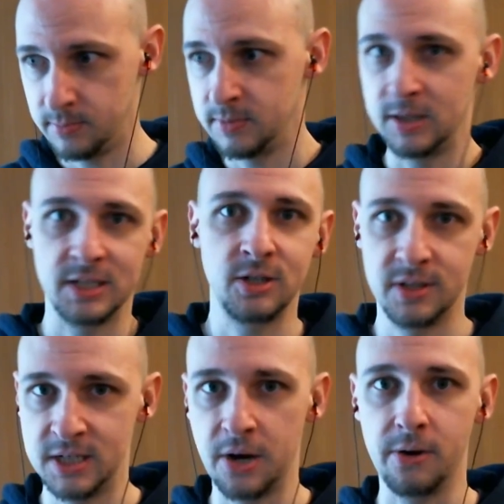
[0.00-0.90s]
just your
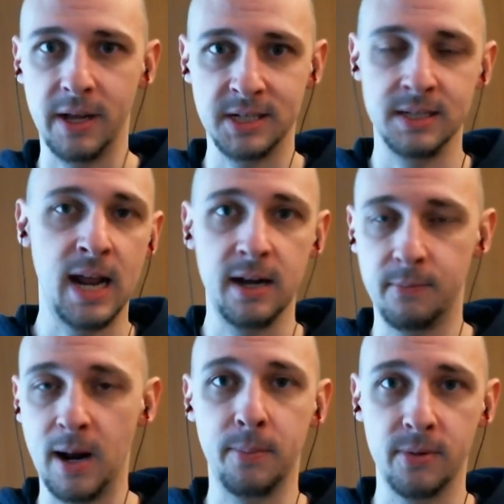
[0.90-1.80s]
general like native
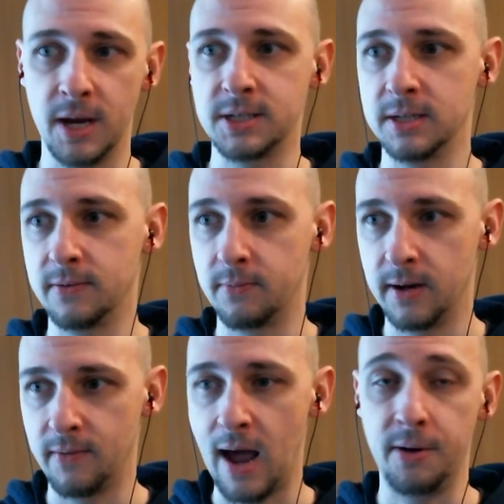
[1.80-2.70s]
population
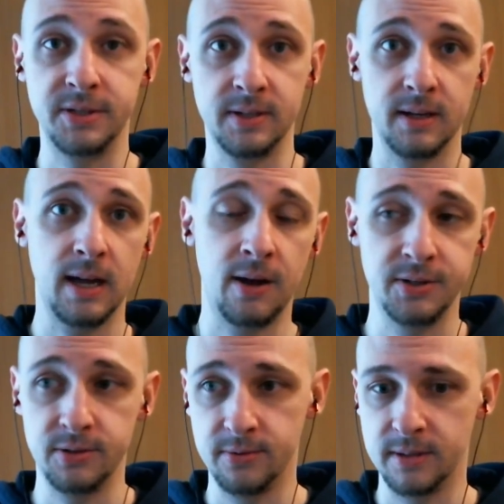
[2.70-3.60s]
of how to
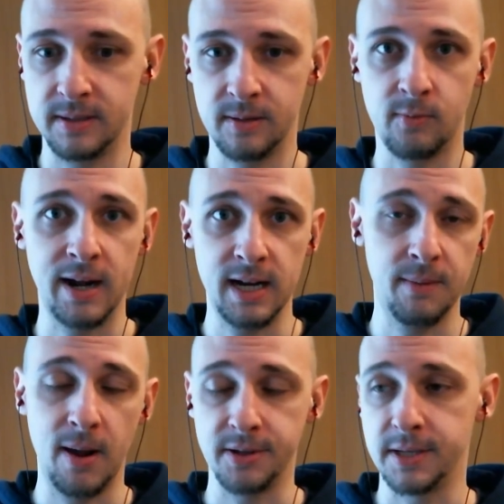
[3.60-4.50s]
write
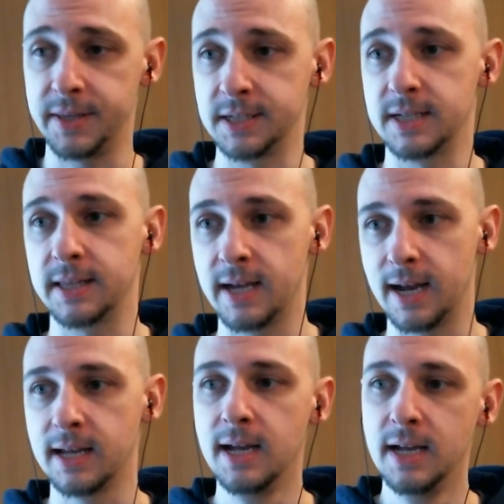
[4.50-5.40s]
emails and things like
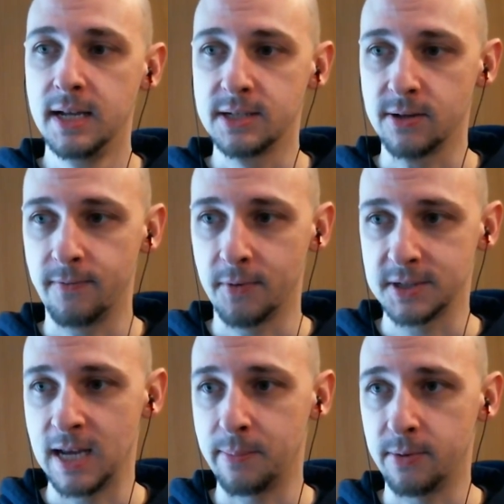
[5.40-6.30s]
that. So for
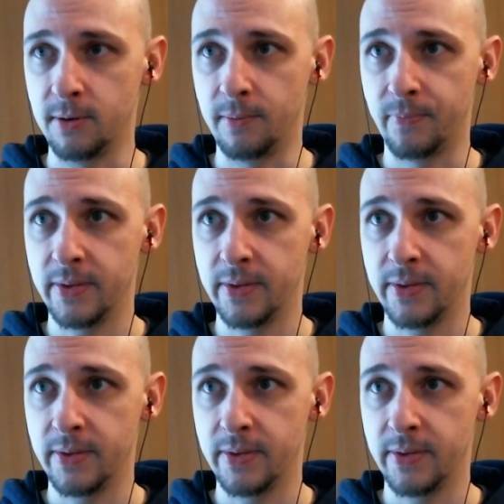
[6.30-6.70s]
example,